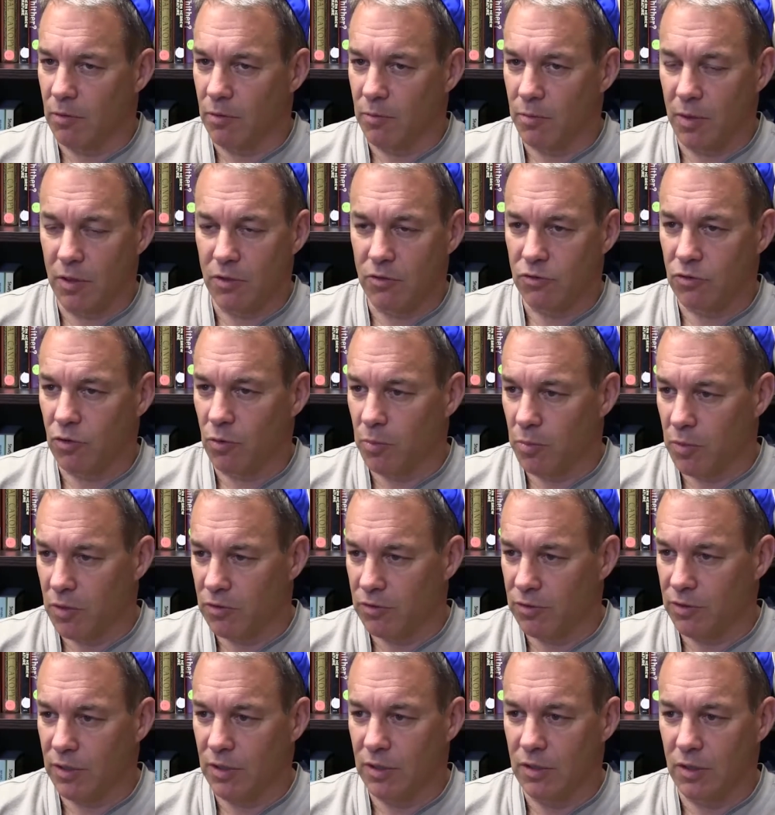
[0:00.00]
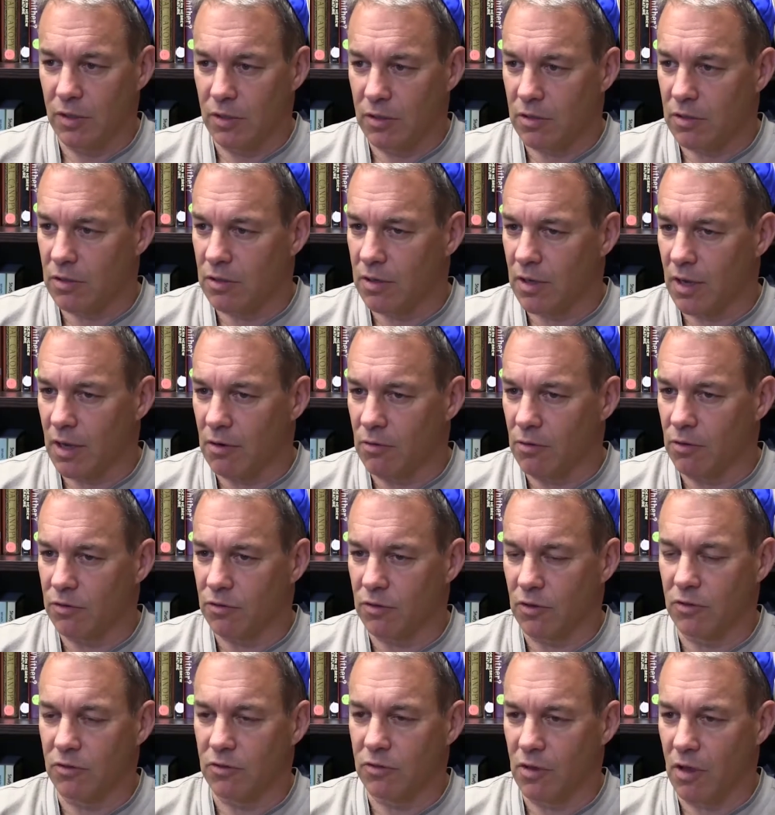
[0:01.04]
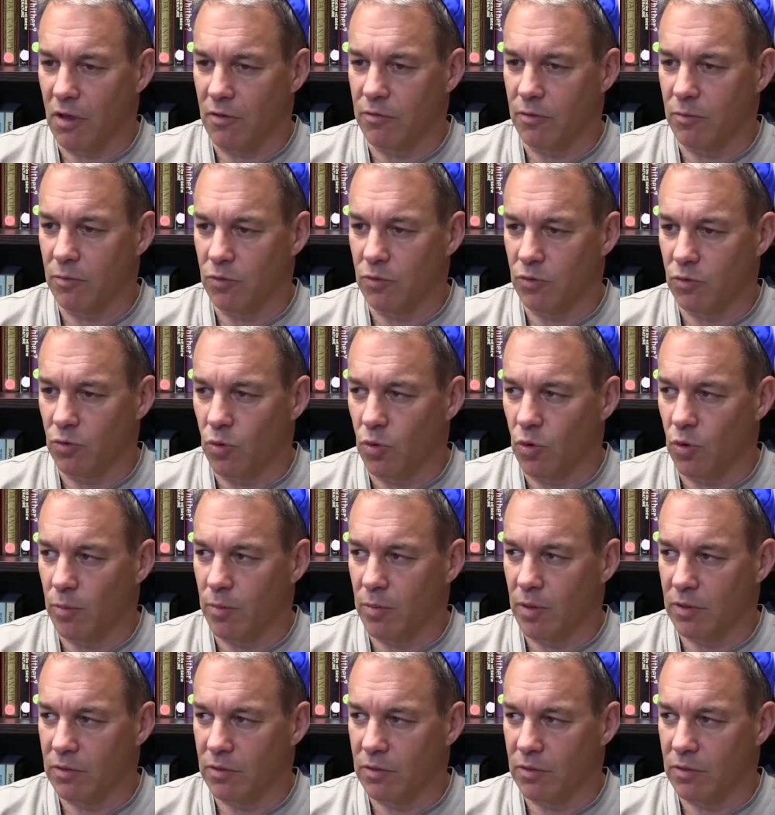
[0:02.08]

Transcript: It. We've been so busy. I don't want to say self-absorbed.